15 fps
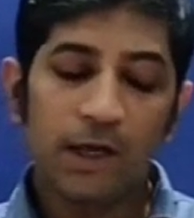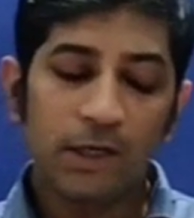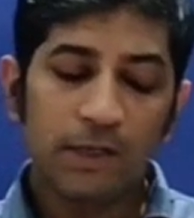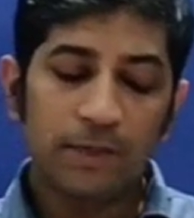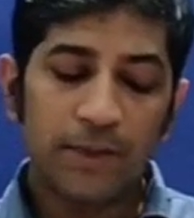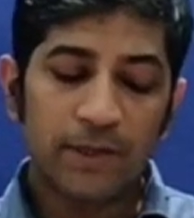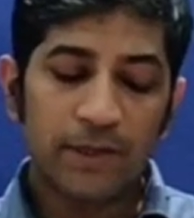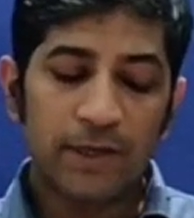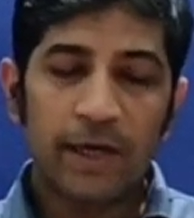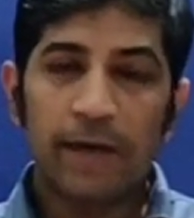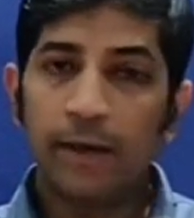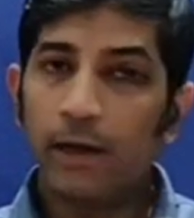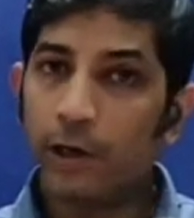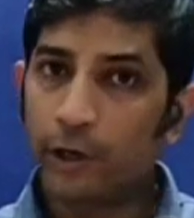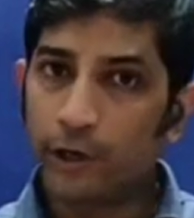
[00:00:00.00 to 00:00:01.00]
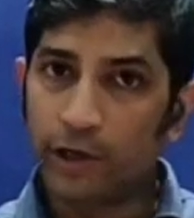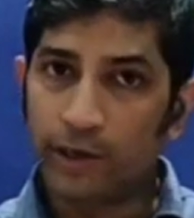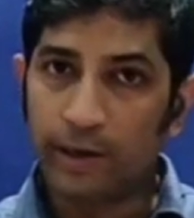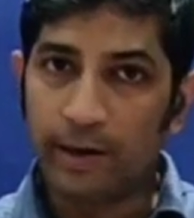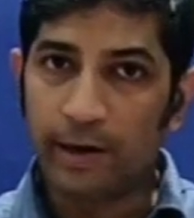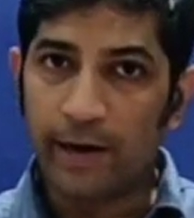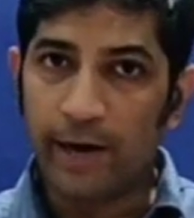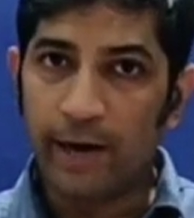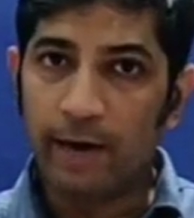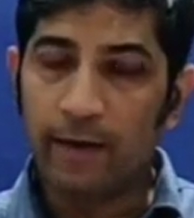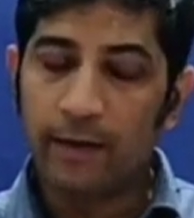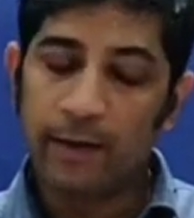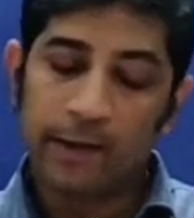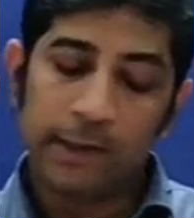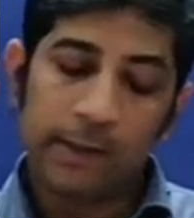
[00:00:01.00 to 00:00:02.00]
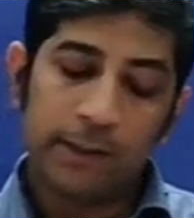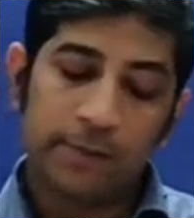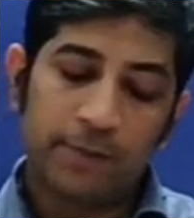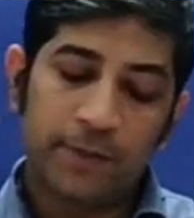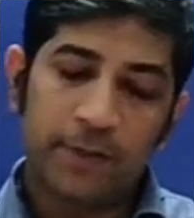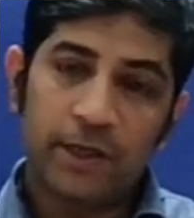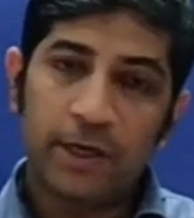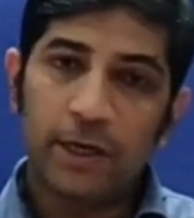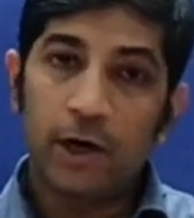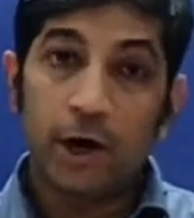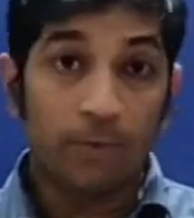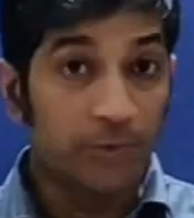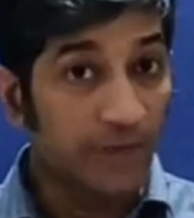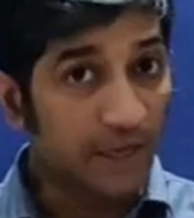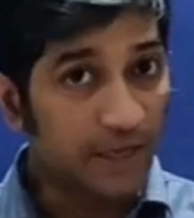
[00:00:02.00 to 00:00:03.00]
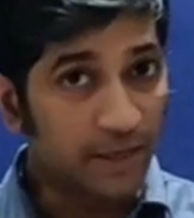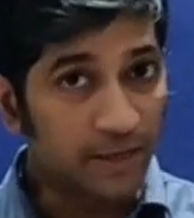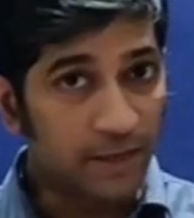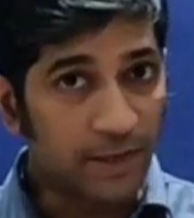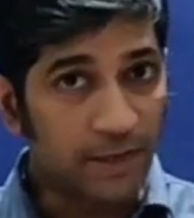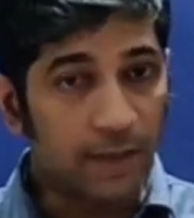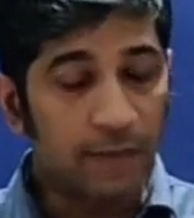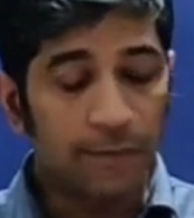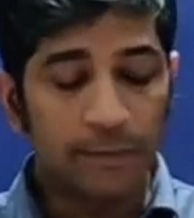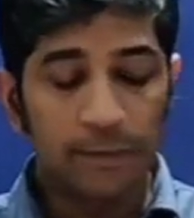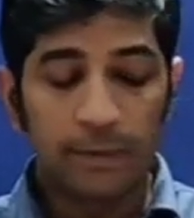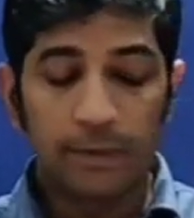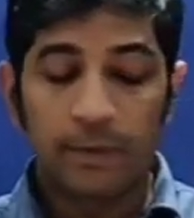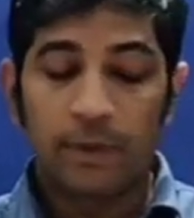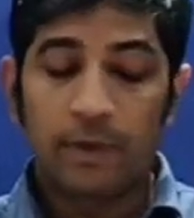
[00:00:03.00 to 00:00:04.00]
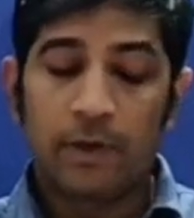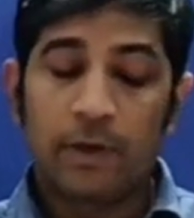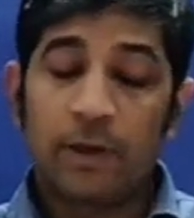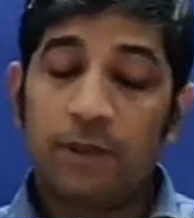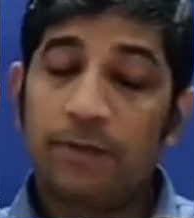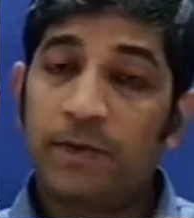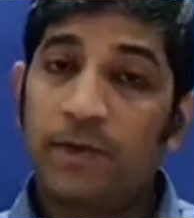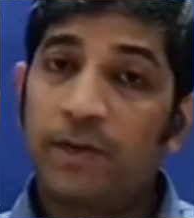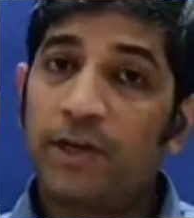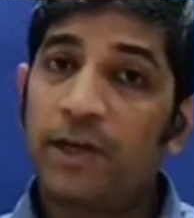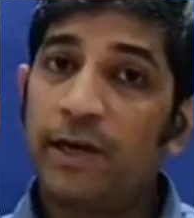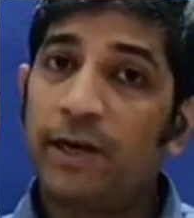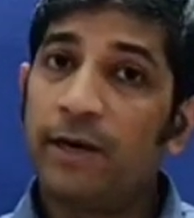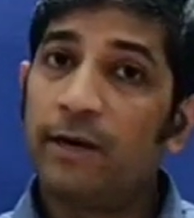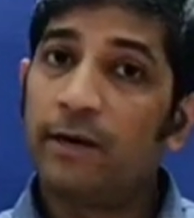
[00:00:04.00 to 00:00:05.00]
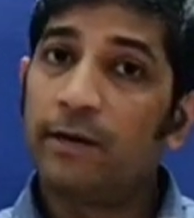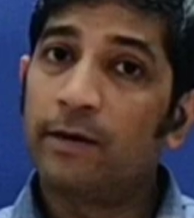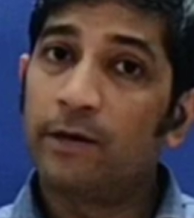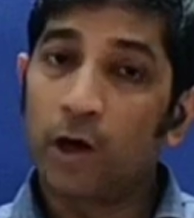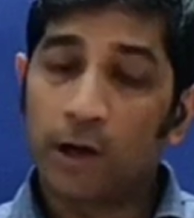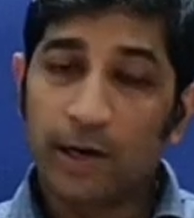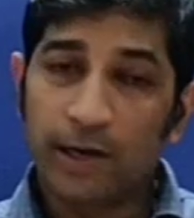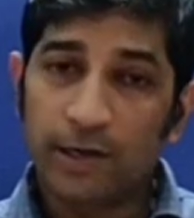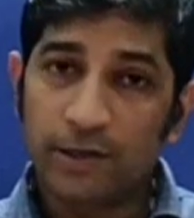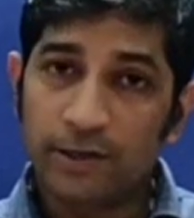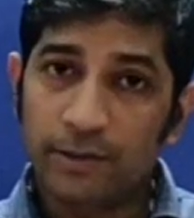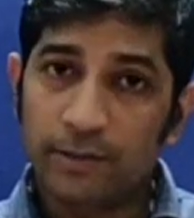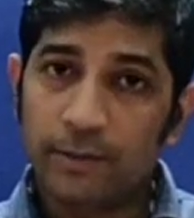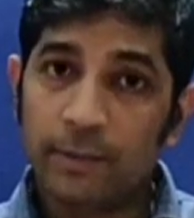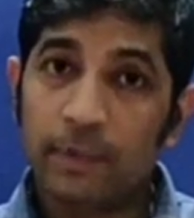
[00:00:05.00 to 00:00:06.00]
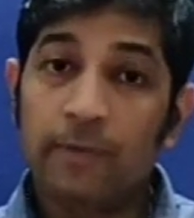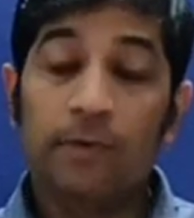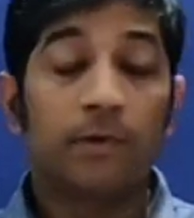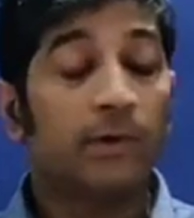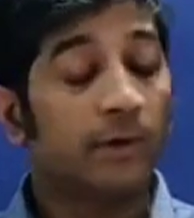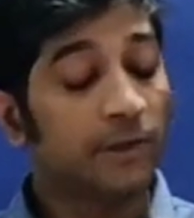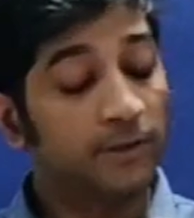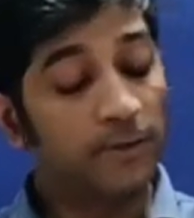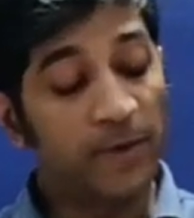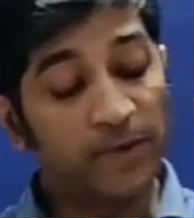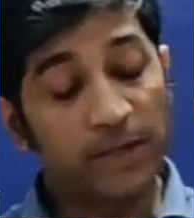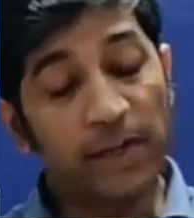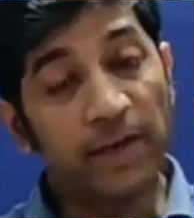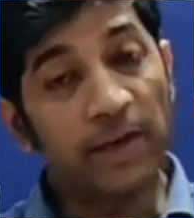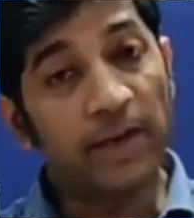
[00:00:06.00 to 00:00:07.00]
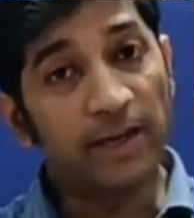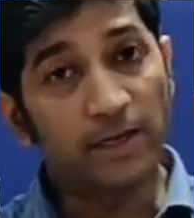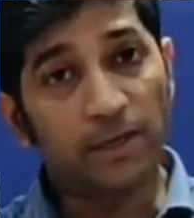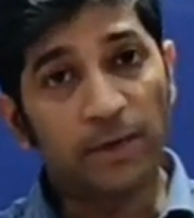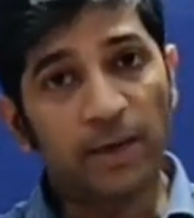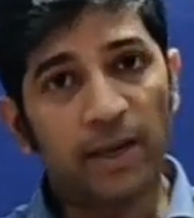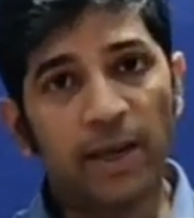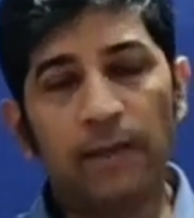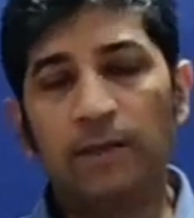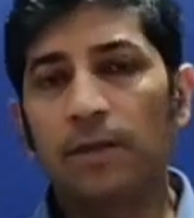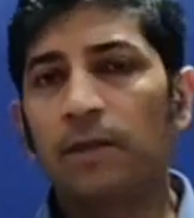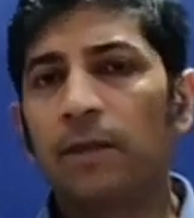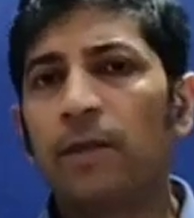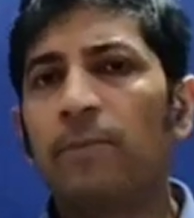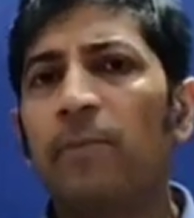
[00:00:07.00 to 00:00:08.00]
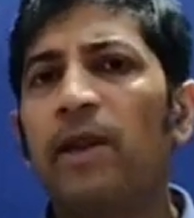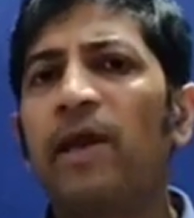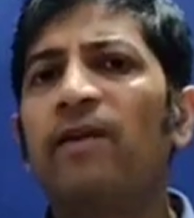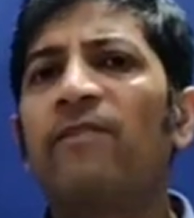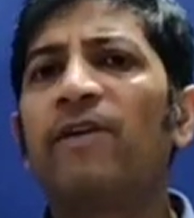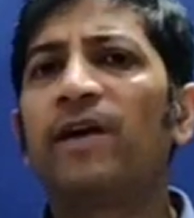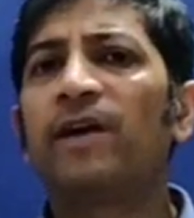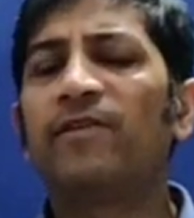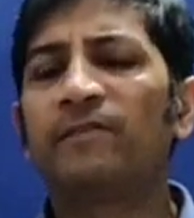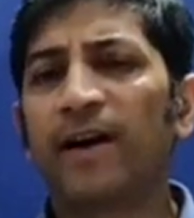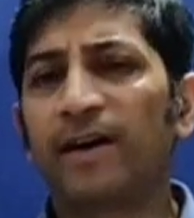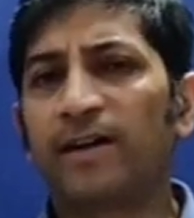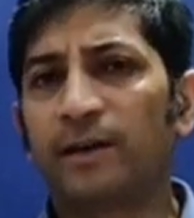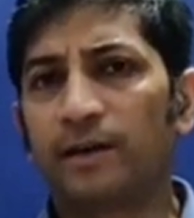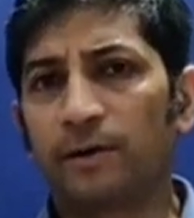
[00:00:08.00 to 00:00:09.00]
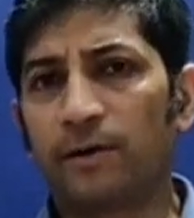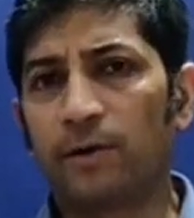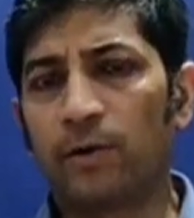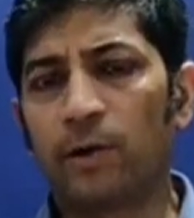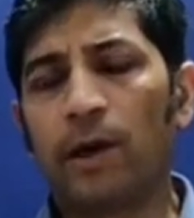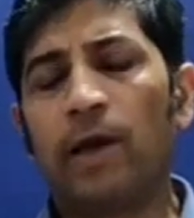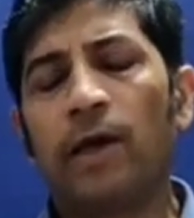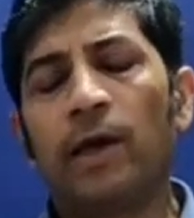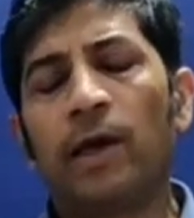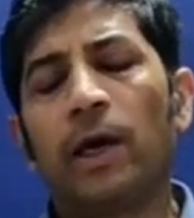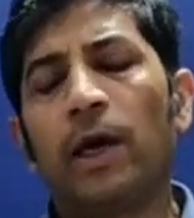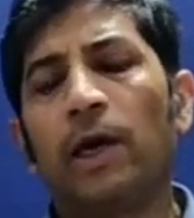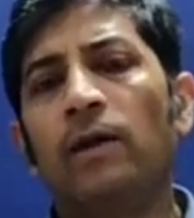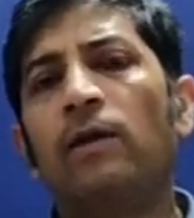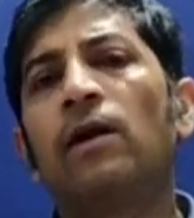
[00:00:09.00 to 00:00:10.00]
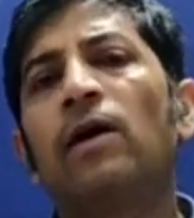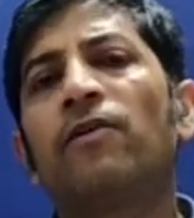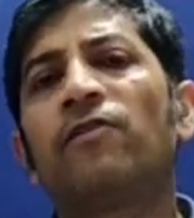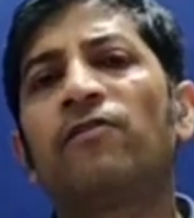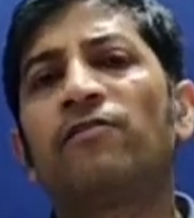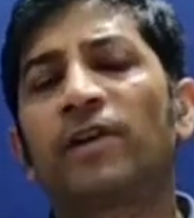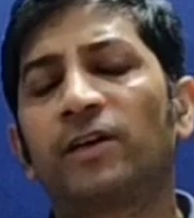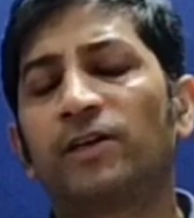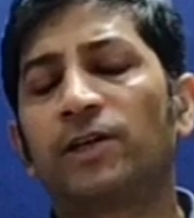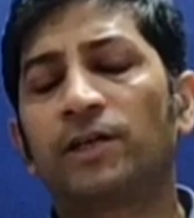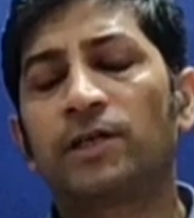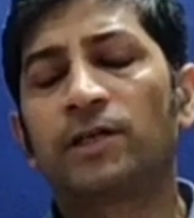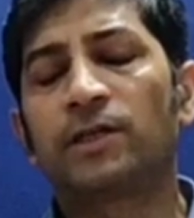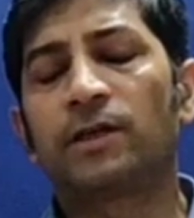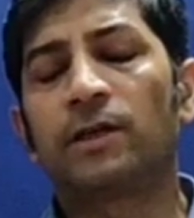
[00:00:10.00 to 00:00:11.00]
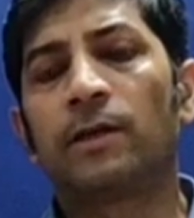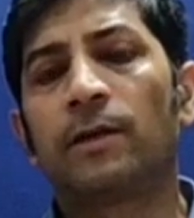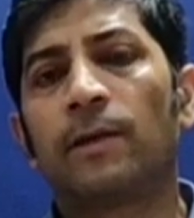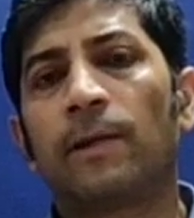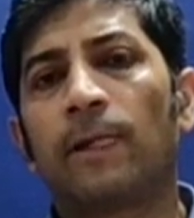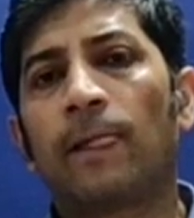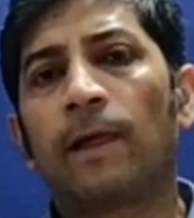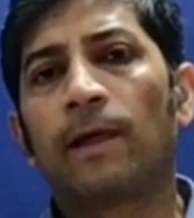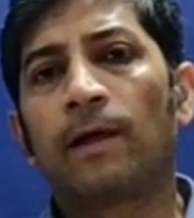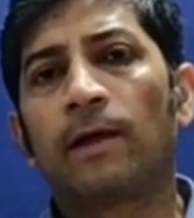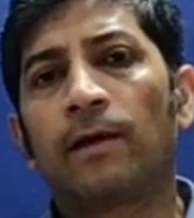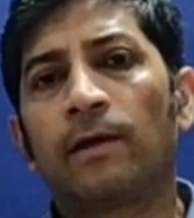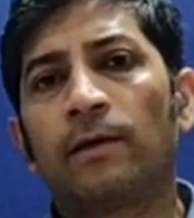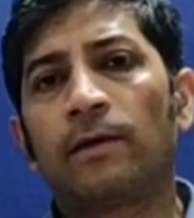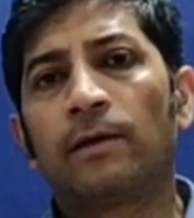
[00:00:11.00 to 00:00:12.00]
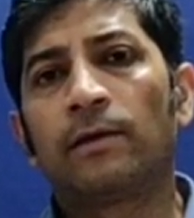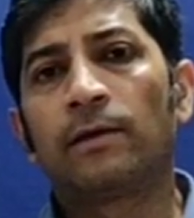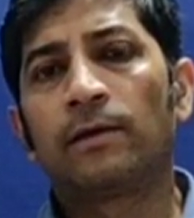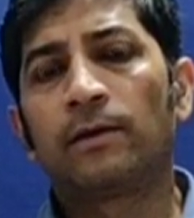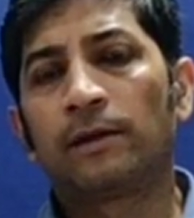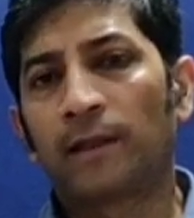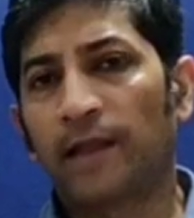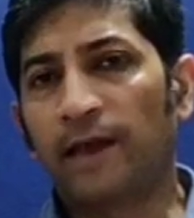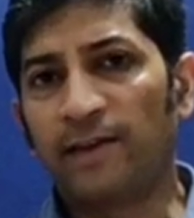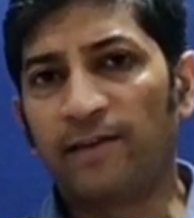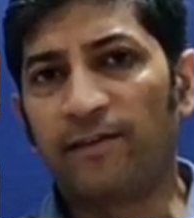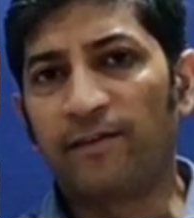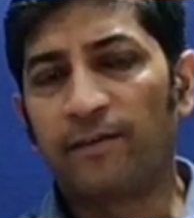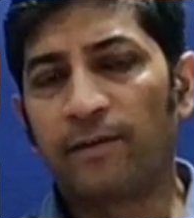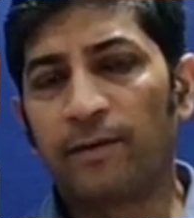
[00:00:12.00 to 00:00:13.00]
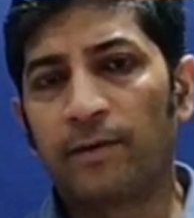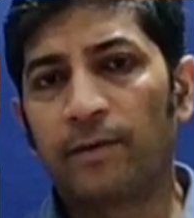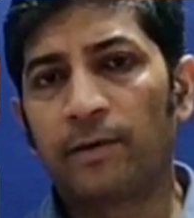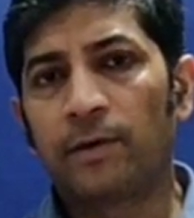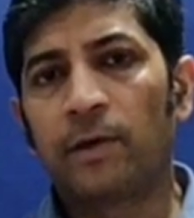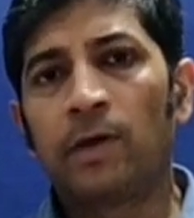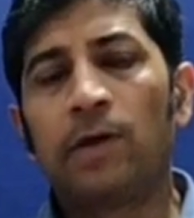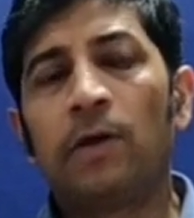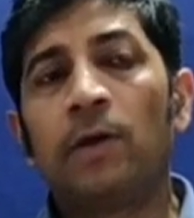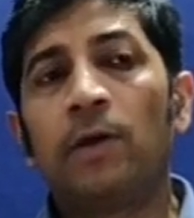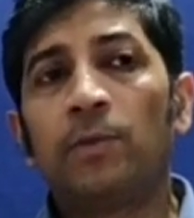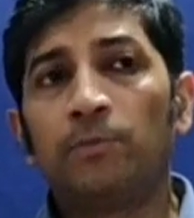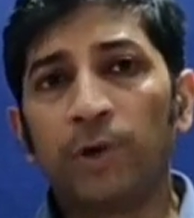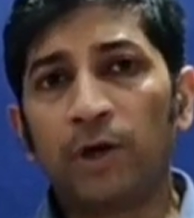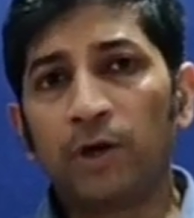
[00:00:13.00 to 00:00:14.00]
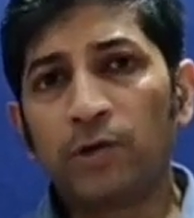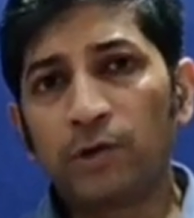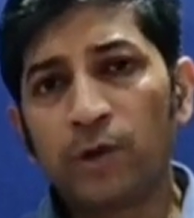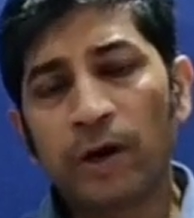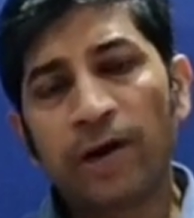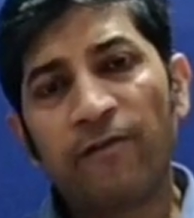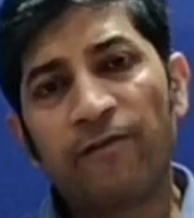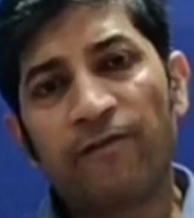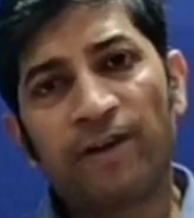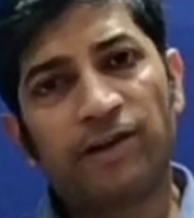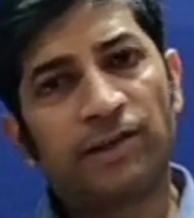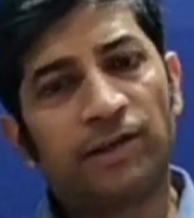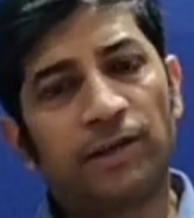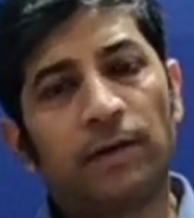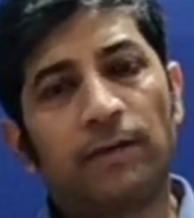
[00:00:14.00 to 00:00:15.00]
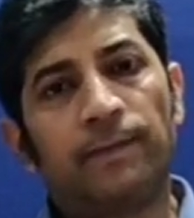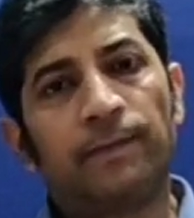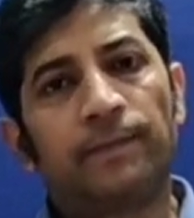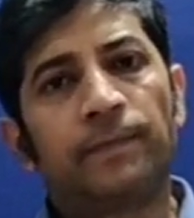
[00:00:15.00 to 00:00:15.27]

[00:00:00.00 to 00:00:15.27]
especially learning, especially objectivity, especially knowledge, especially experience, they play a very vital role in a fresher's life. Because you are a fresher,